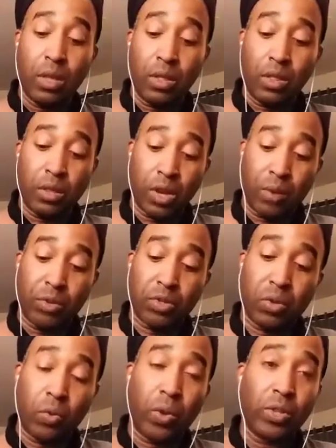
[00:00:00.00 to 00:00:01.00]
The numbers
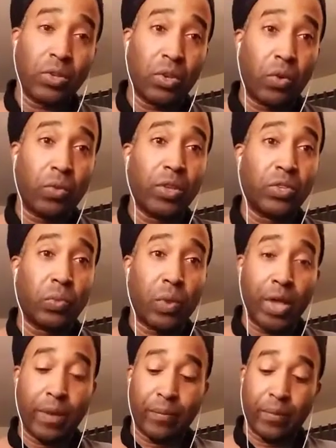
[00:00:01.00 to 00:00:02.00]
are going to go this
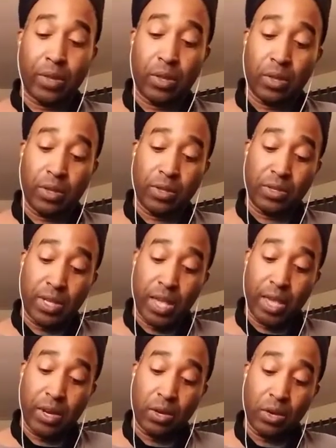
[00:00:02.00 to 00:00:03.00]
way:
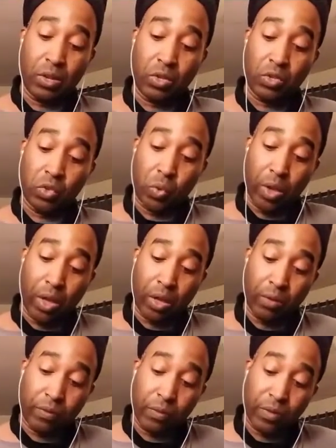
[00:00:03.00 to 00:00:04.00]
10
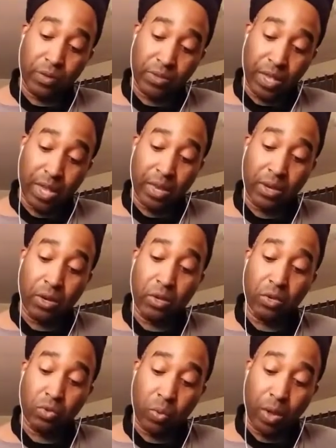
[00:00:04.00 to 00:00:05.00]
12 10
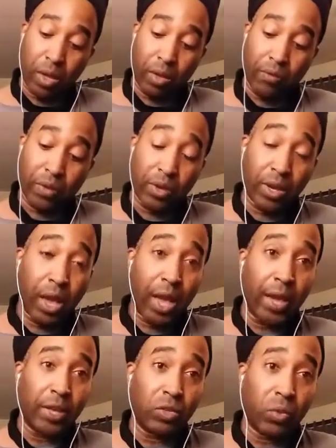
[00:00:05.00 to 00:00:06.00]
12
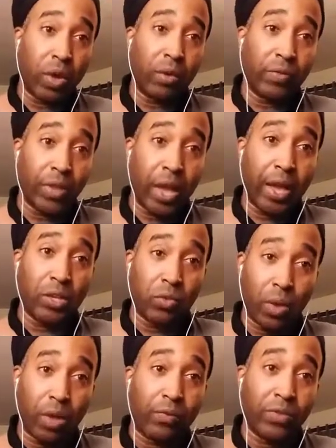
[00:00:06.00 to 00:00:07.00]
9 12 9
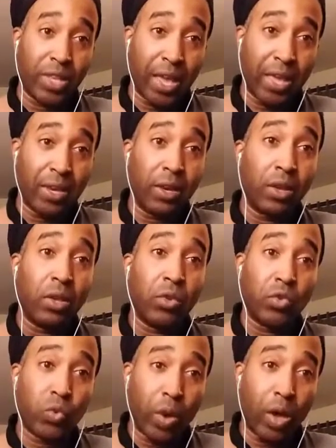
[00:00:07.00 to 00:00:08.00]
12 10
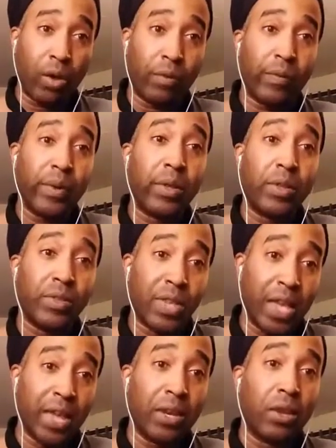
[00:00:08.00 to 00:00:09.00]
12
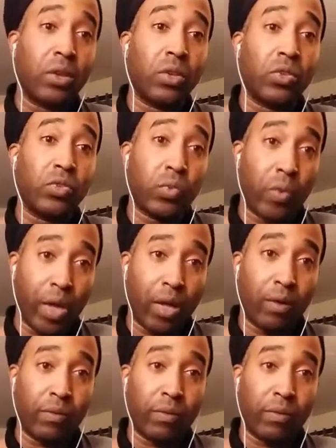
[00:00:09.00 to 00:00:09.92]
10 12